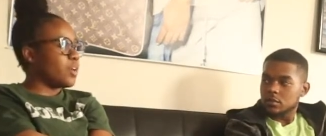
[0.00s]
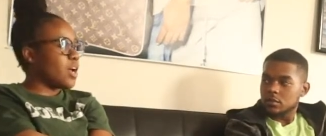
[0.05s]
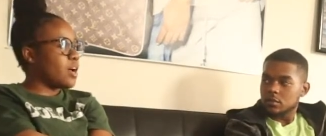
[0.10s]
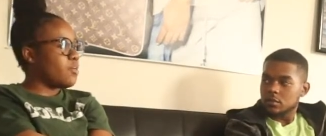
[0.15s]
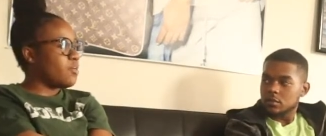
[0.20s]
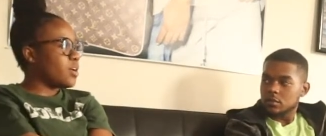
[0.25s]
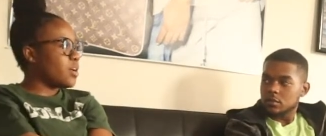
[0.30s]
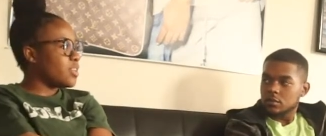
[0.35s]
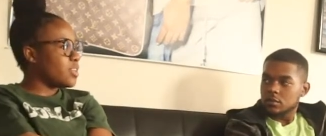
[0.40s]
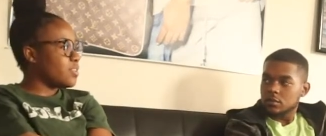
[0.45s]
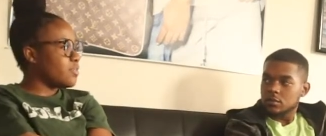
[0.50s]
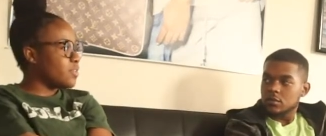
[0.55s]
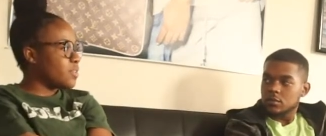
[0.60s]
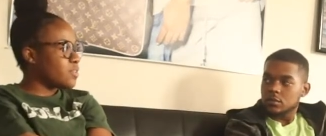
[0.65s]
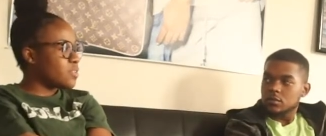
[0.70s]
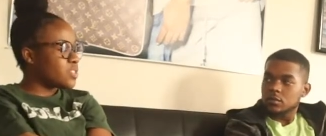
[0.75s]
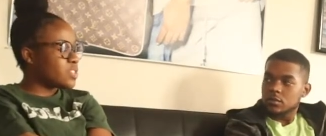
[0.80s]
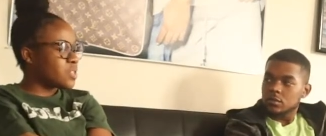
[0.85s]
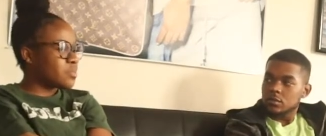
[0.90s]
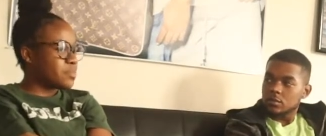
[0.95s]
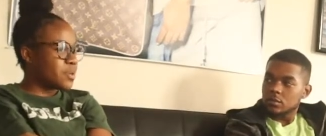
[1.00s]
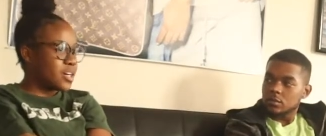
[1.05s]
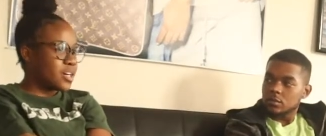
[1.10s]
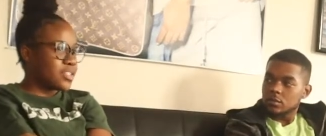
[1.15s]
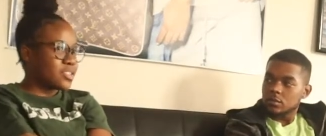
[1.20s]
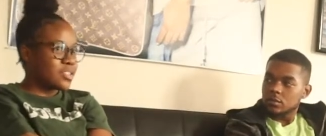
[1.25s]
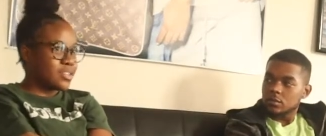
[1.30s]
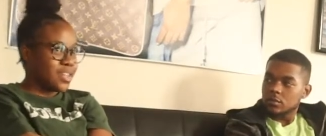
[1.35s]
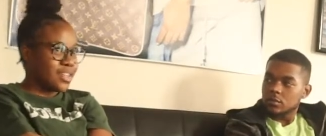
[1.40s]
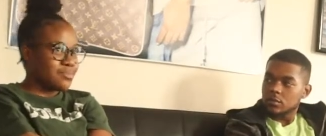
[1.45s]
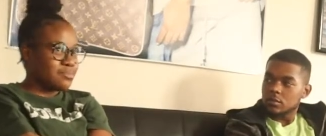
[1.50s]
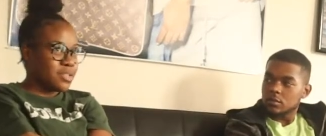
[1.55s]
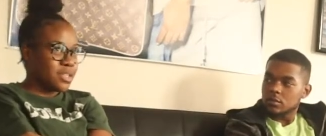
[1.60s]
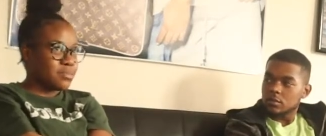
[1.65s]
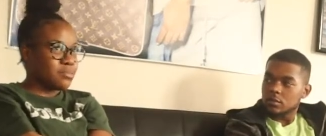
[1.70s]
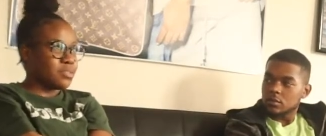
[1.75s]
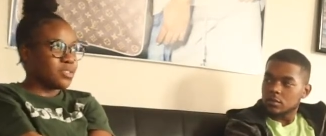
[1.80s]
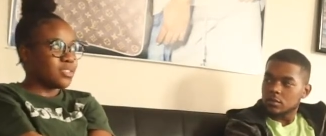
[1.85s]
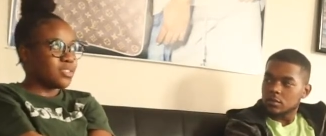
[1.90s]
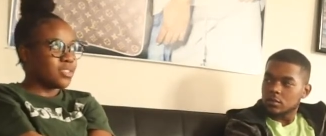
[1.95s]
Speaker 1: what I want in the future, but also like be
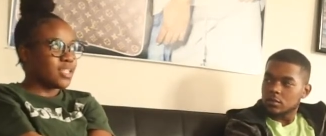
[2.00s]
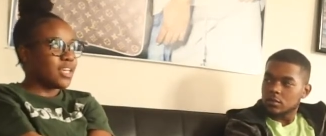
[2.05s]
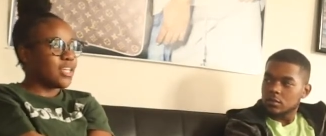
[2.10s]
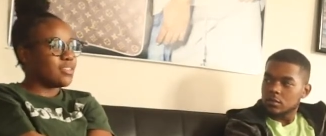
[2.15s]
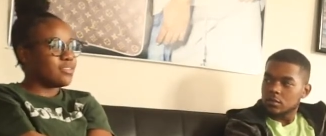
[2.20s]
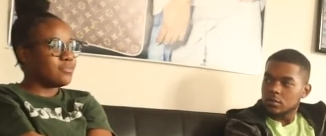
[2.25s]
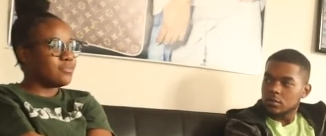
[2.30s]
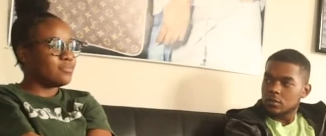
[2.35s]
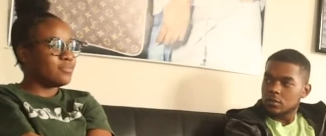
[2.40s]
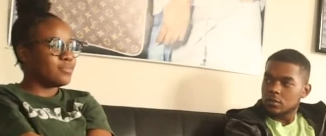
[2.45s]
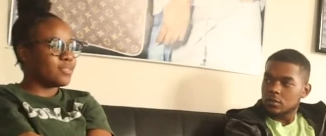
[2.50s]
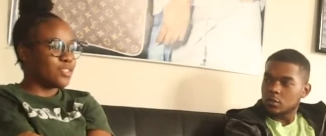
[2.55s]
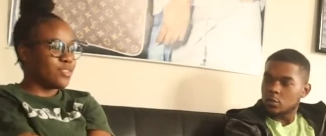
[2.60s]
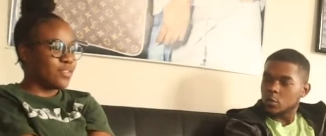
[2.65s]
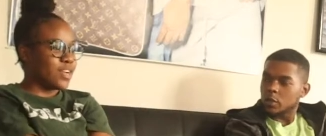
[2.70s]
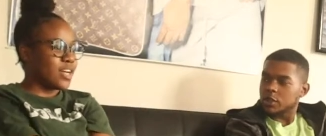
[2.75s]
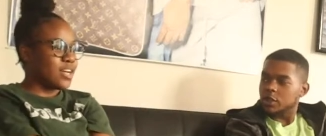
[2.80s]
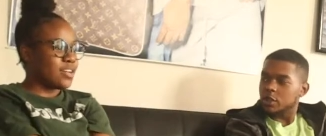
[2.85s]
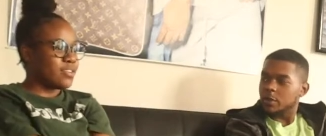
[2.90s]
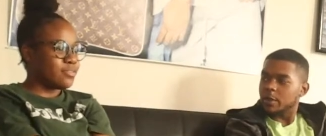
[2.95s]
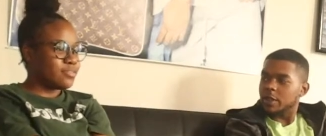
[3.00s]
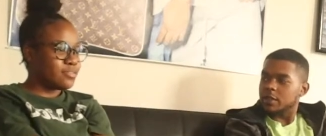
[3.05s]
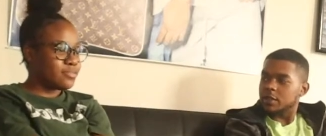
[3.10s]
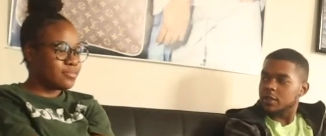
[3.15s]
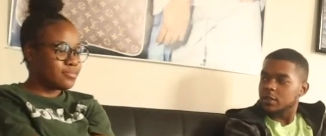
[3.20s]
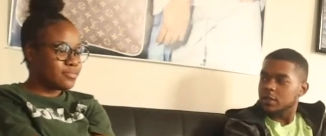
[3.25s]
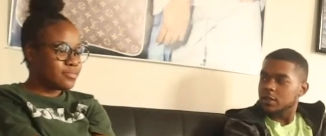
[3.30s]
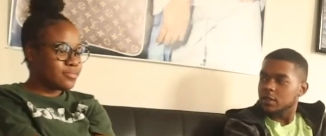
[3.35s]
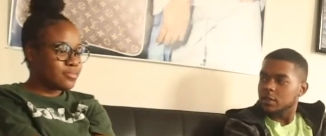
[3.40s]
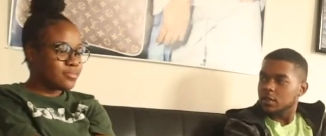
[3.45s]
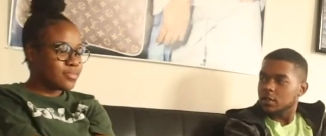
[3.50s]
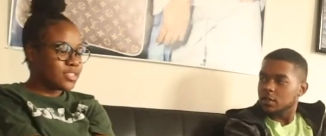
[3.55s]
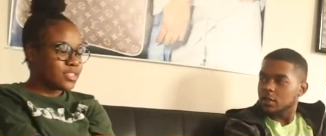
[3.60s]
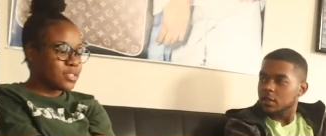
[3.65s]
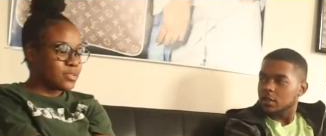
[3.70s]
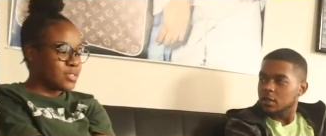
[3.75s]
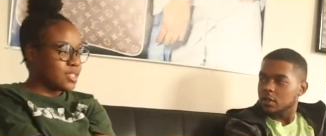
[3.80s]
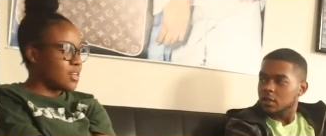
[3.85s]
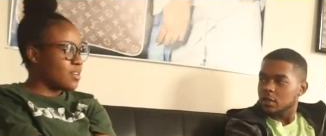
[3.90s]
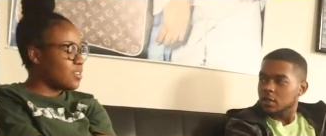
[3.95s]
able to like survive.
Speaker 2: What's your major?
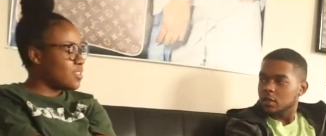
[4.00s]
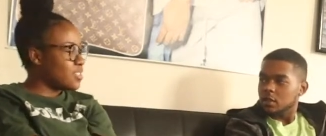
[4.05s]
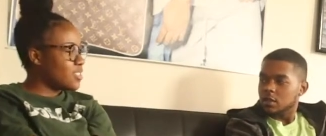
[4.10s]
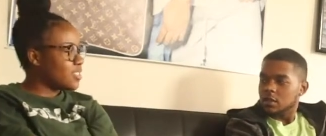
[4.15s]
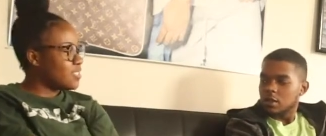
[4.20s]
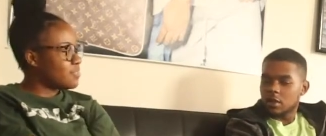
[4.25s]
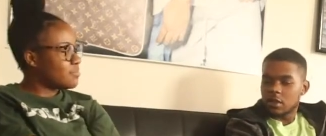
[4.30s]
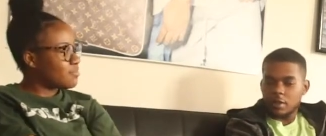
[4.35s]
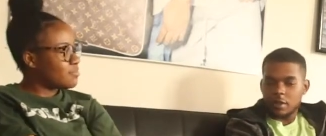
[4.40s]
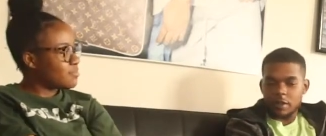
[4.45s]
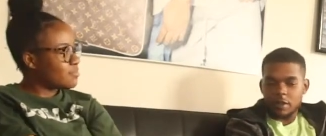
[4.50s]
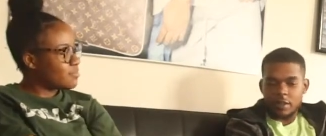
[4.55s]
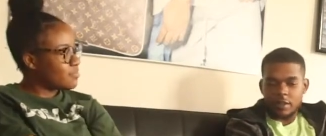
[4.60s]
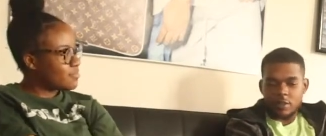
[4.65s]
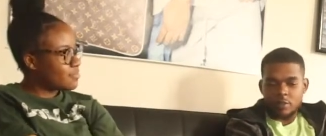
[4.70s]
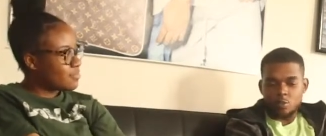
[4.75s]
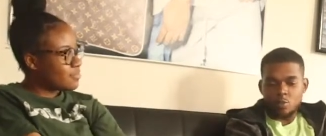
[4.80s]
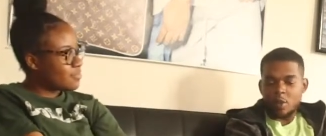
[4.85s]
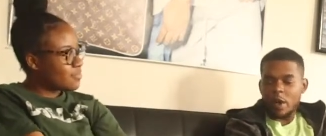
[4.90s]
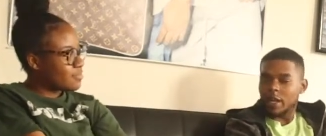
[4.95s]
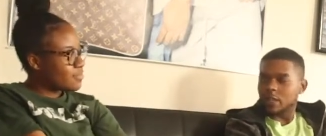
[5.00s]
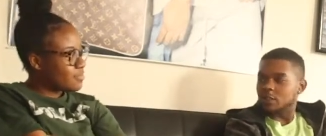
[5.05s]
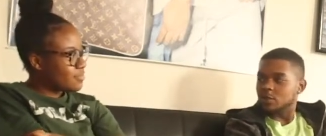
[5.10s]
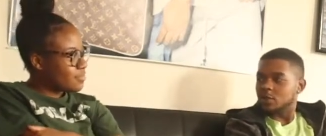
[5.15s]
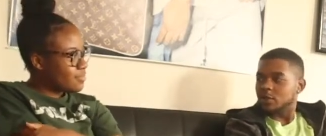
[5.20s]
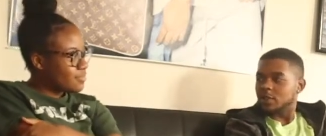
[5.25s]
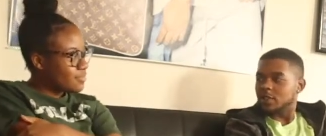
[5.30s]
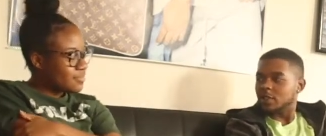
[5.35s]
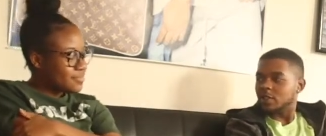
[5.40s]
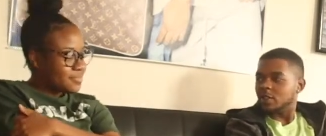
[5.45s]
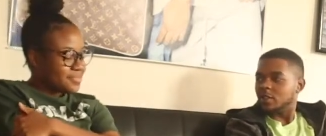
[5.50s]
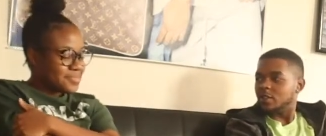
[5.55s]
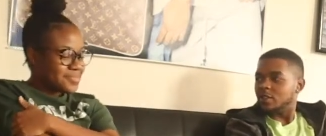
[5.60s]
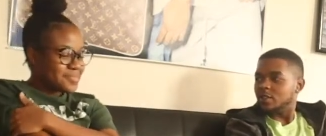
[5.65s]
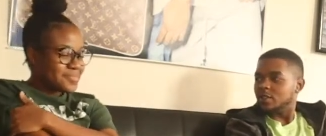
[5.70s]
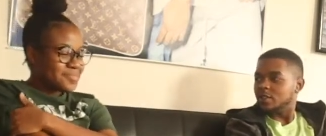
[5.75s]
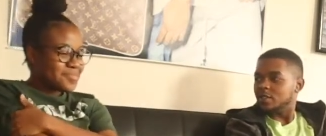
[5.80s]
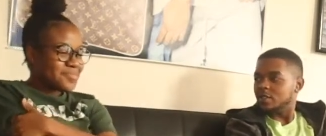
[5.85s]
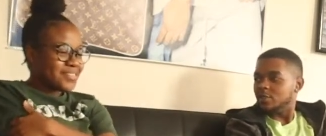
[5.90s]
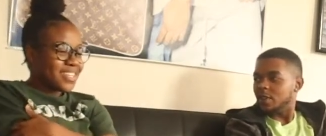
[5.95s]
Speaker 1: Sociology.
Speaker 2: Why did you pick that?
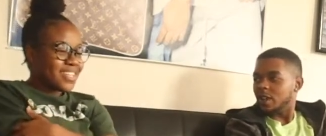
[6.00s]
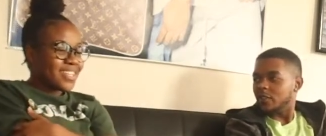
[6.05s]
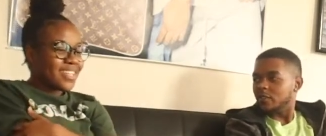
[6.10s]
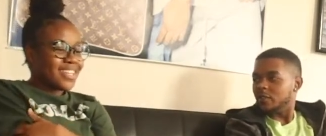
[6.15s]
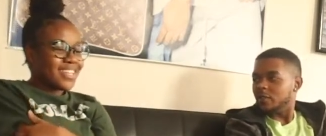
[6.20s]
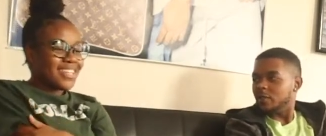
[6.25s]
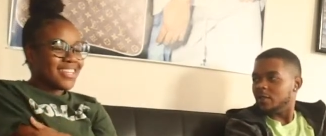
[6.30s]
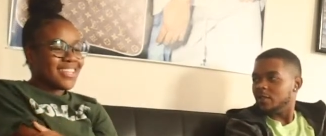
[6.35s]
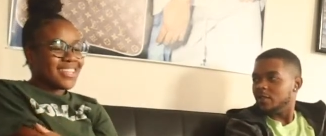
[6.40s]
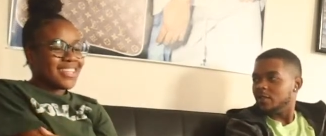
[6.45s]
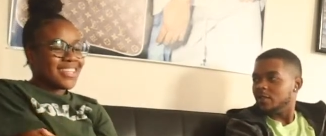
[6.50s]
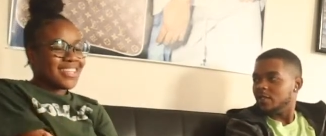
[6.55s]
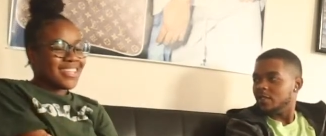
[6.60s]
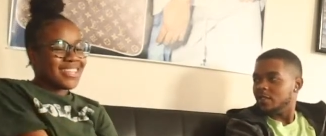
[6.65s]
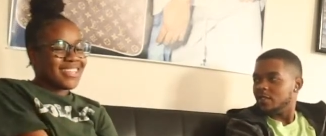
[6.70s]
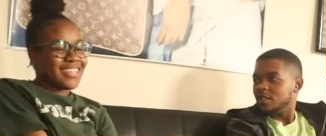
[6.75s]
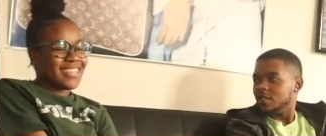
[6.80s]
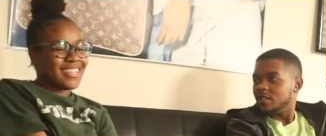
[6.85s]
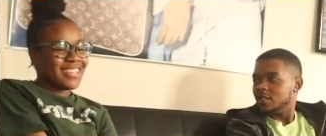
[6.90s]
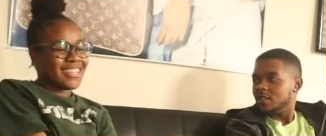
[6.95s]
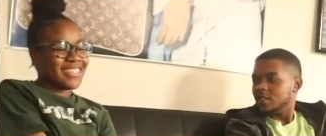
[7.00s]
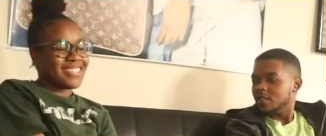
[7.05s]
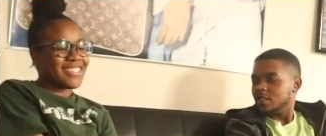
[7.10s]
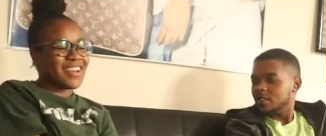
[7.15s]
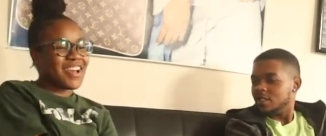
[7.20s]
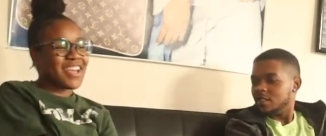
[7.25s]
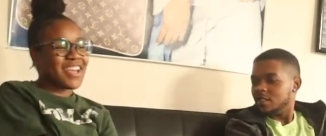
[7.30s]
Do you have any?
Speaker 1: So